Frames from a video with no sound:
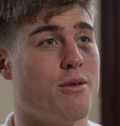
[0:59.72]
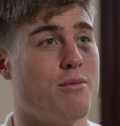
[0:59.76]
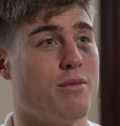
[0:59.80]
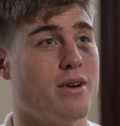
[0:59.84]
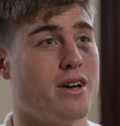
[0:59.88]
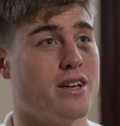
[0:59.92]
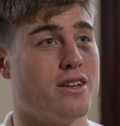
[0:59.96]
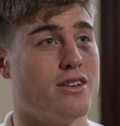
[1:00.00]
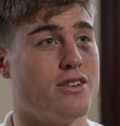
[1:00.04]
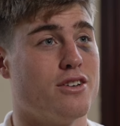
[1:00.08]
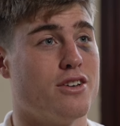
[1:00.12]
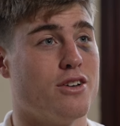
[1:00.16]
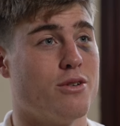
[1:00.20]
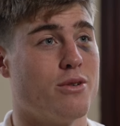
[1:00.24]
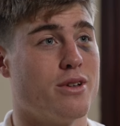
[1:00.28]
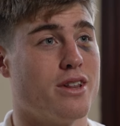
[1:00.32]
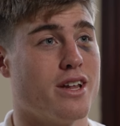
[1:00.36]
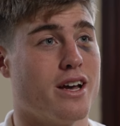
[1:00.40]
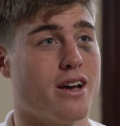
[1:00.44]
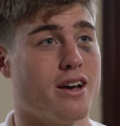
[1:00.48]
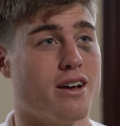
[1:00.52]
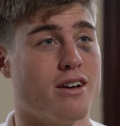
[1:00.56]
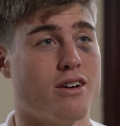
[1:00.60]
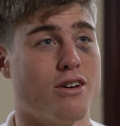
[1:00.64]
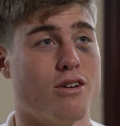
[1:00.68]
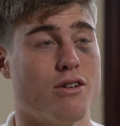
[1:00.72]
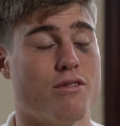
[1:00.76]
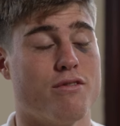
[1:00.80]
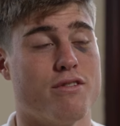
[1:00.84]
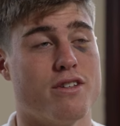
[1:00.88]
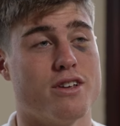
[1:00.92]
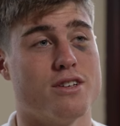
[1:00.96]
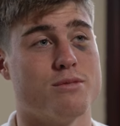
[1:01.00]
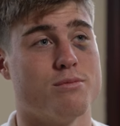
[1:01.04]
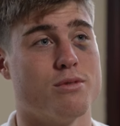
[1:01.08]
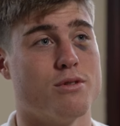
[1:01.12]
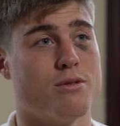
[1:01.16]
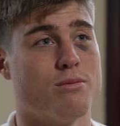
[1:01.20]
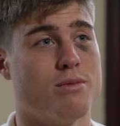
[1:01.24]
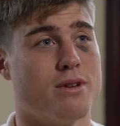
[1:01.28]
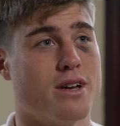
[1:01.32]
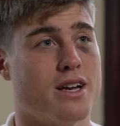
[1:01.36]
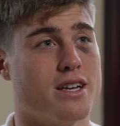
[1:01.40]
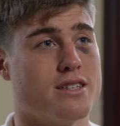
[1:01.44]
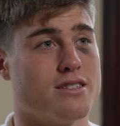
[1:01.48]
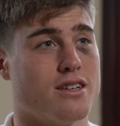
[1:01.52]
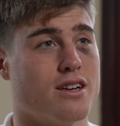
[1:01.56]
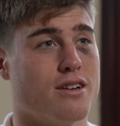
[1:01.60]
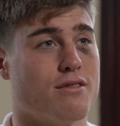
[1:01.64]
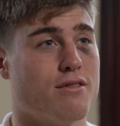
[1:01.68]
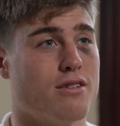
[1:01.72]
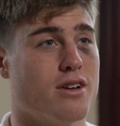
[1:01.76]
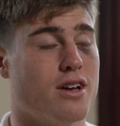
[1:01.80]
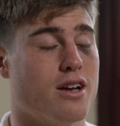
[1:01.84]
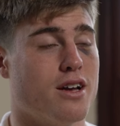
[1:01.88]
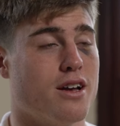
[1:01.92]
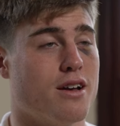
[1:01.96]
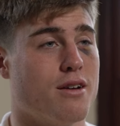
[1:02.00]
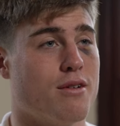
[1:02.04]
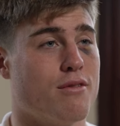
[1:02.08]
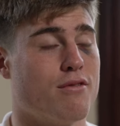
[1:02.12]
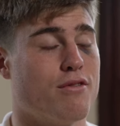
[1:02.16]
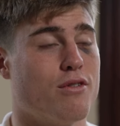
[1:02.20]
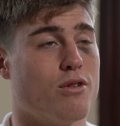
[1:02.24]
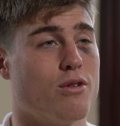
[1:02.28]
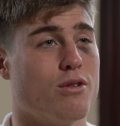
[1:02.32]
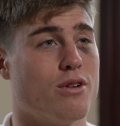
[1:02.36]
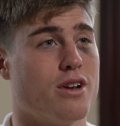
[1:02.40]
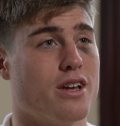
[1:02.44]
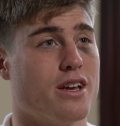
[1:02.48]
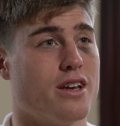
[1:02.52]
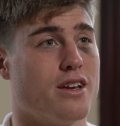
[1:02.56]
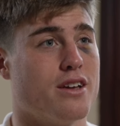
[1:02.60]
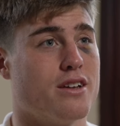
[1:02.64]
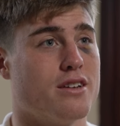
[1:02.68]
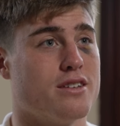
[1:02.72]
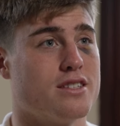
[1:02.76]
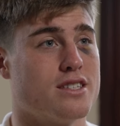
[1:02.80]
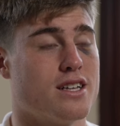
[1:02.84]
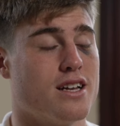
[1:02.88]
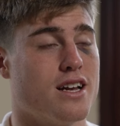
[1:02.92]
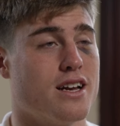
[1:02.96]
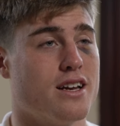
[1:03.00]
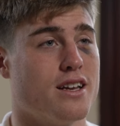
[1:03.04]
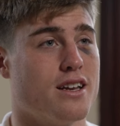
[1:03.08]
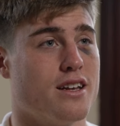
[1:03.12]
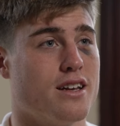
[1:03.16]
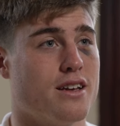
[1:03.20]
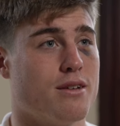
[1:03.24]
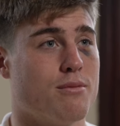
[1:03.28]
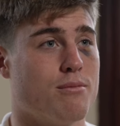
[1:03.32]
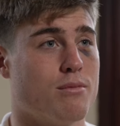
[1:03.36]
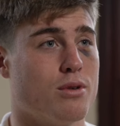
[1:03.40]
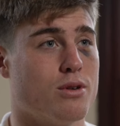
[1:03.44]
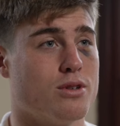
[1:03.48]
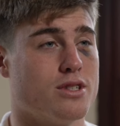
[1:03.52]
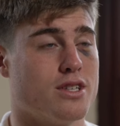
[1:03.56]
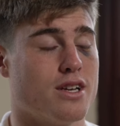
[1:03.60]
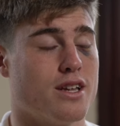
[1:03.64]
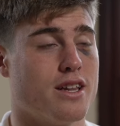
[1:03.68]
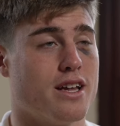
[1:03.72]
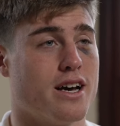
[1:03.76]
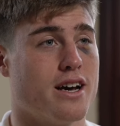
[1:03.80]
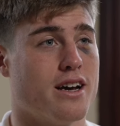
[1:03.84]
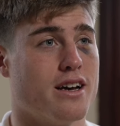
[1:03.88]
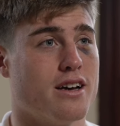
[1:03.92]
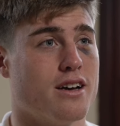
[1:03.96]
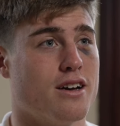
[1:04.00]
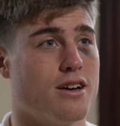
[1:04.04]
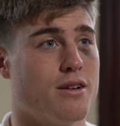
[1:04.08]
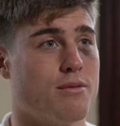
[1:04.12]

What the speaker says: And doing that off these ball players like Fordy and Slady and boys like that,